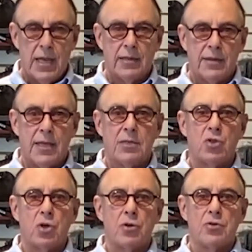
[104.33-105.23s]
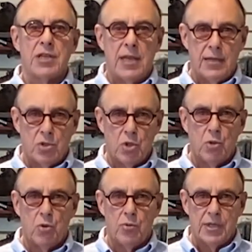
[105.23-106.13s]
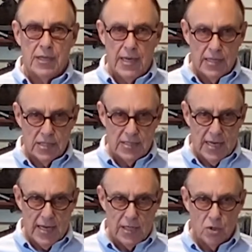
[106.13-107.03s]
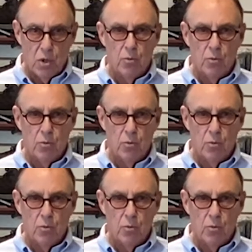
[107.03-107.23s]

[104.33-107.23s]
it then turns into the next stage,